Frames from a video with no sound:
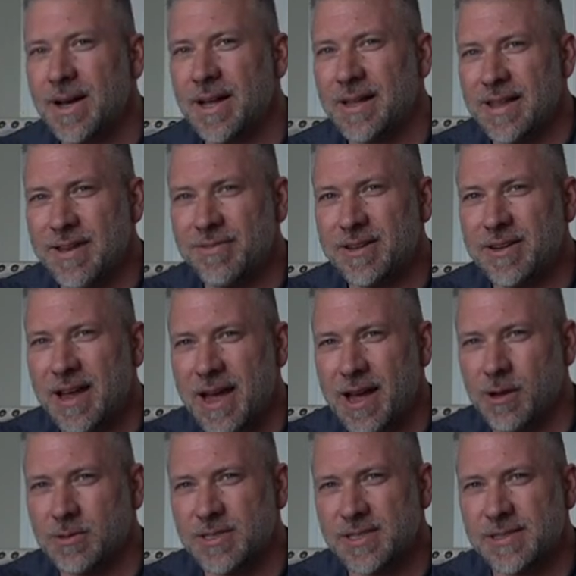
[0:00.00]
11
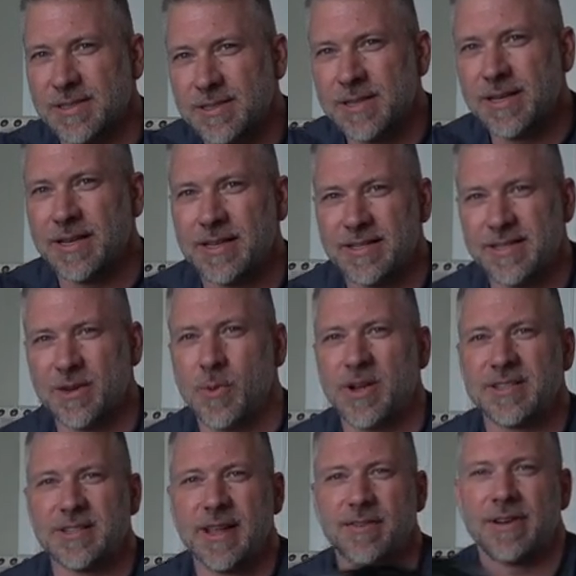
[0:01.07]
ounces. This thing
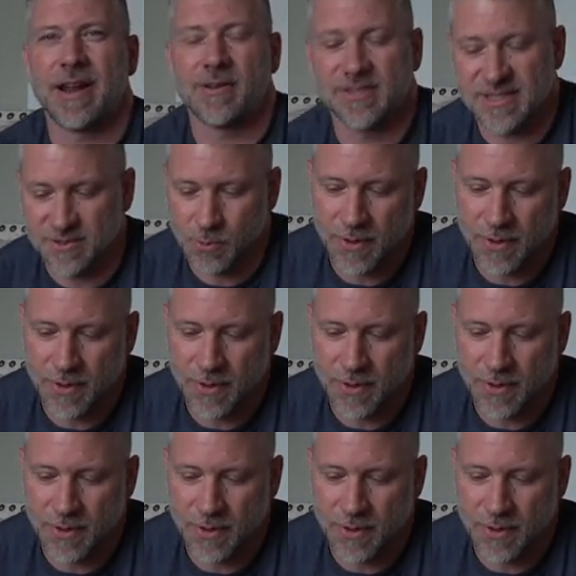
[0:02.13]
weighs 11 ounces,